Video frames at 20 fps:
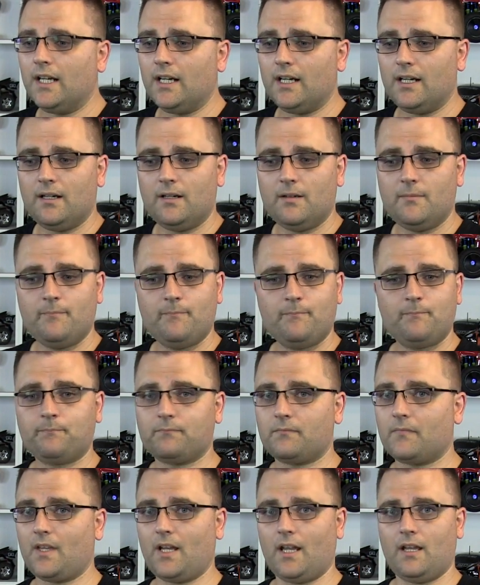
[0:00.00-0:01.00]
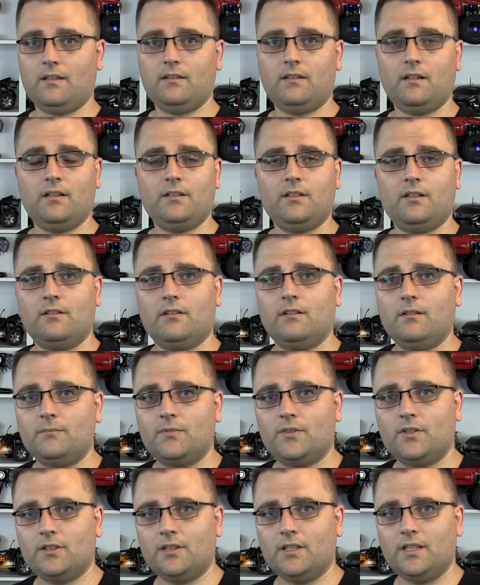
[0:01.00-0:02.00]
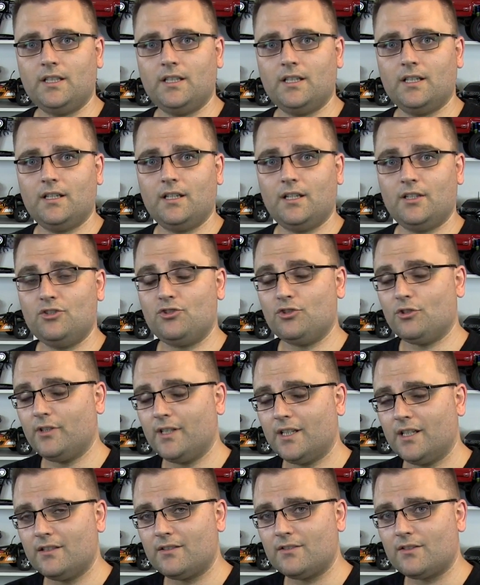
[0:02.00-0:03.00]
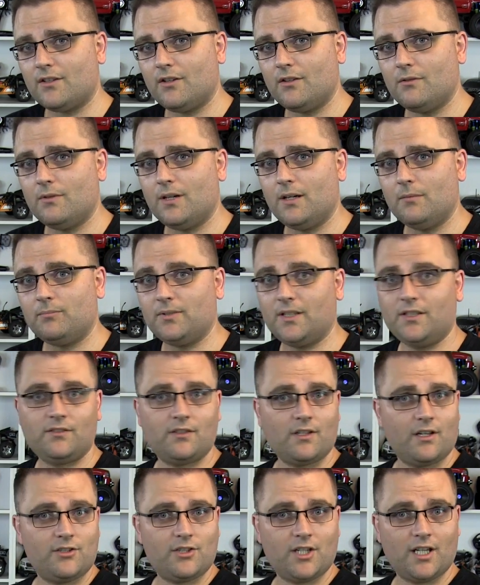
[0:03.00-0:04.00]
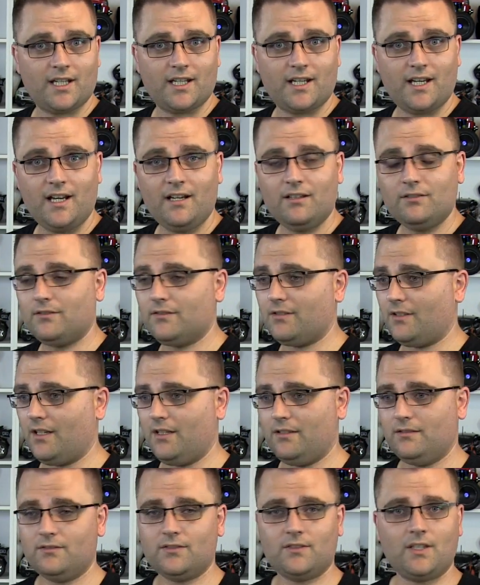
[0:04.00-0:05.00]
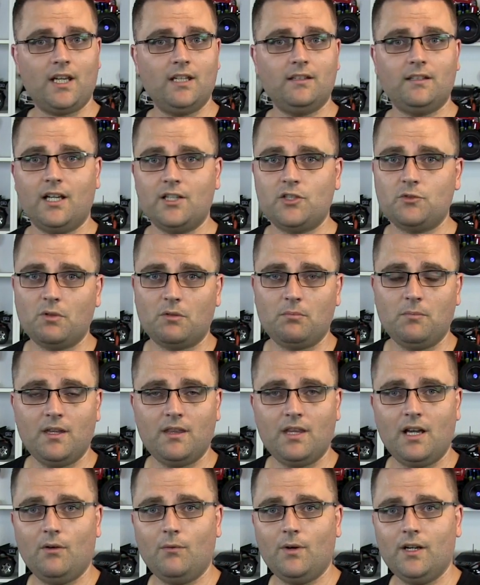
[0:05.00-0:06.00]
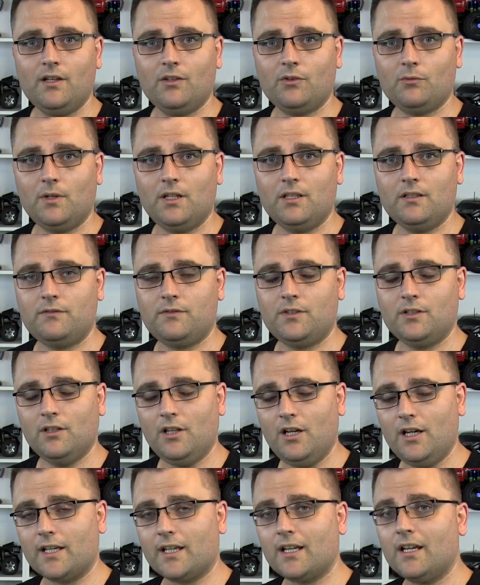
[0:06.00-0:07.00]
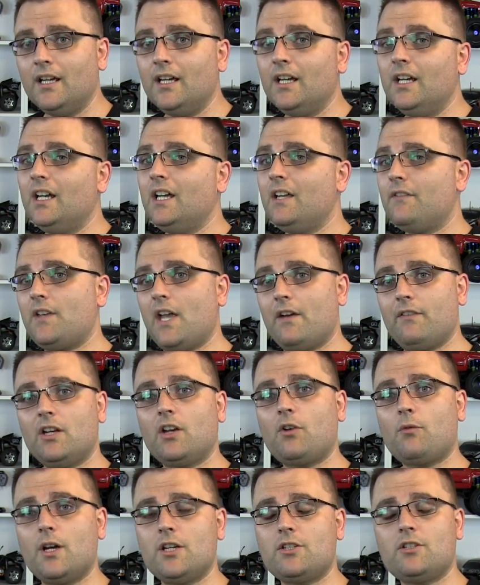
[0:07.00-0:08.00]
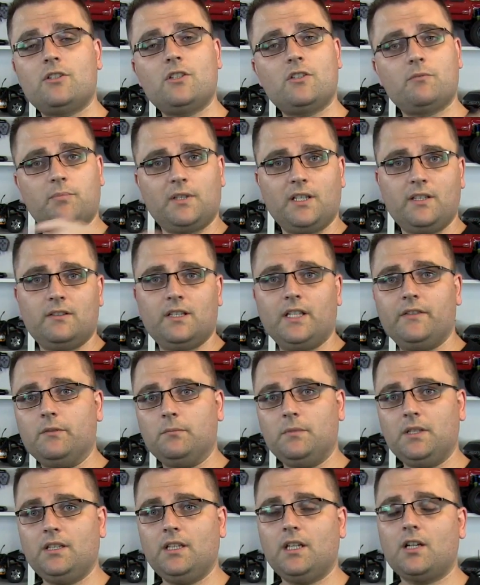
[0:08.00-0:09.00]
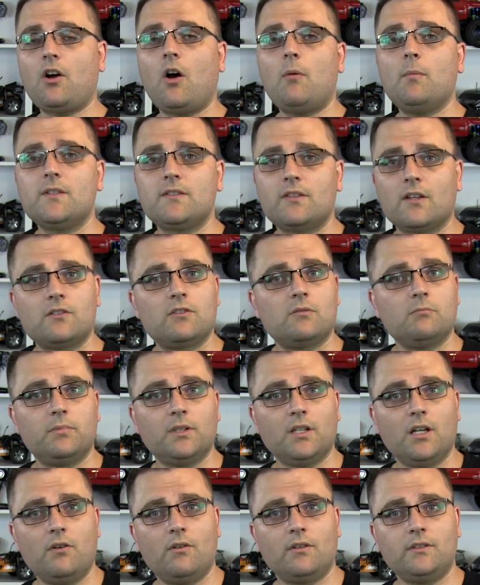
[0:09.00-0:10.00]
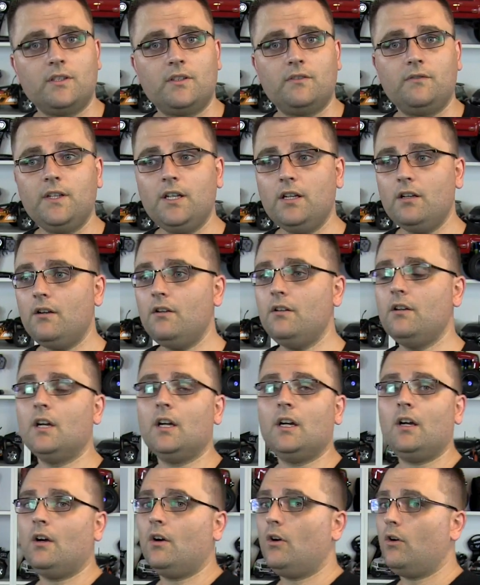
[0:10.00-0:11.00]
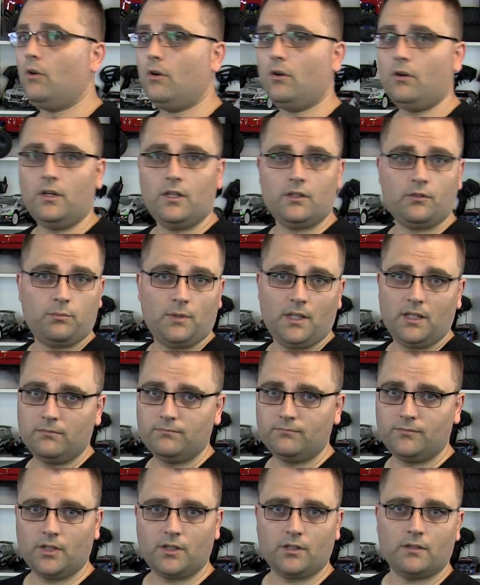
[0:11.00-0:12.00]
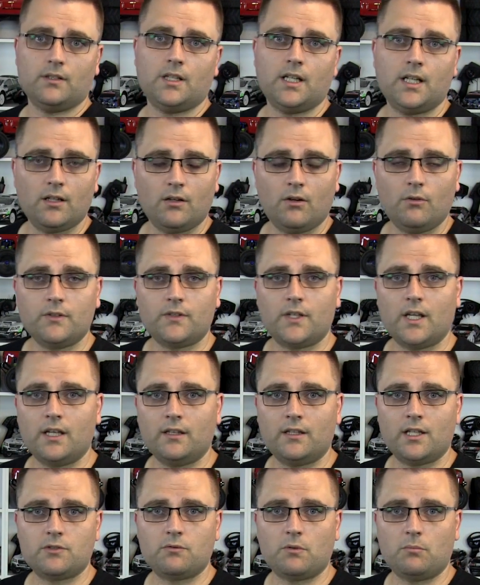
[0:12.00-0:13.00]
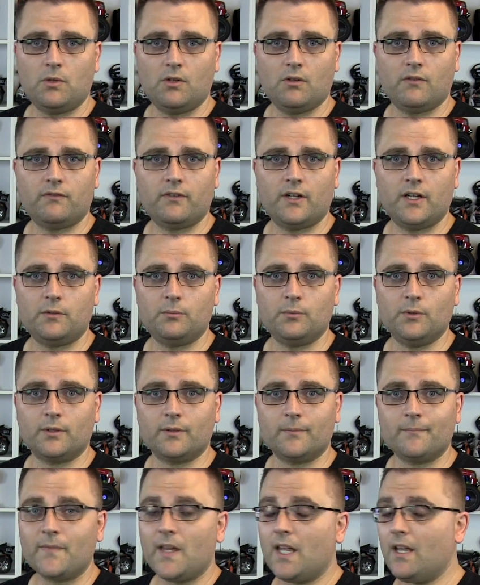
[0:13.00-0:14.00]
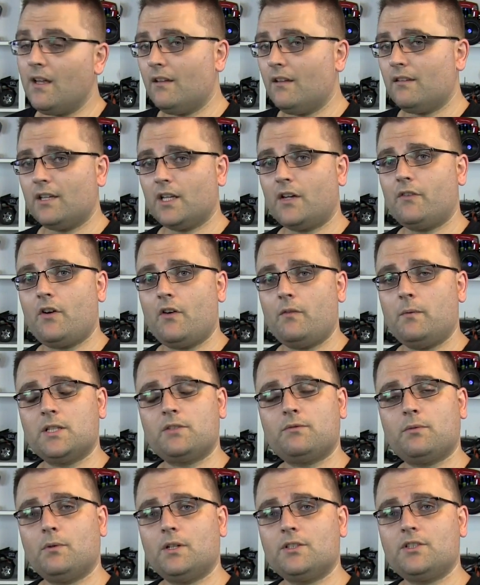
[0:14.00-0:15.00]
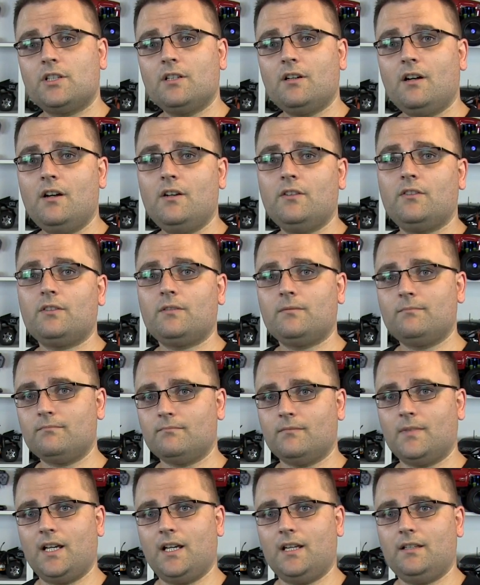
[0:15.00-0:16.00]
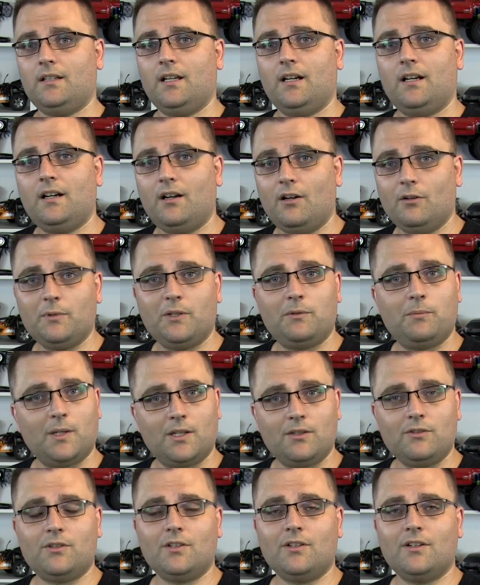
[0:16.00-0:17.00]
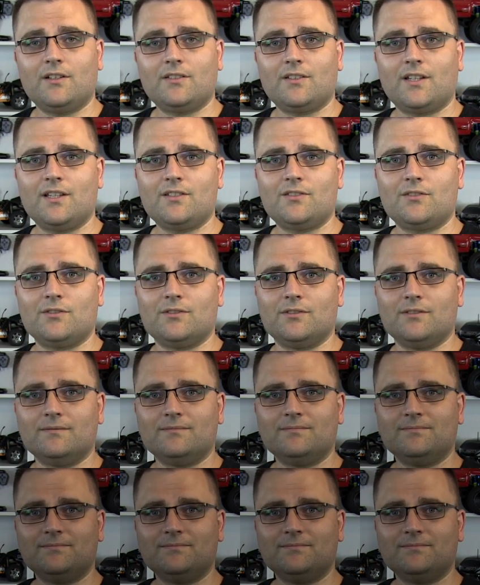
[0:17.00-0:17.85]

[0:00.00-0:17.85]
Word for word: um, and uh, you know I'm certainly uh, enjoying it. So uh, please go check it out and stay in touch with me that way as well if you like. If you have any questions, please leave them in the comment section below on this video, or as well you can uh, always get in touch with me on Facebook. Thank you very much for watching, guys, and uh, I'll be speaking to you guys again soon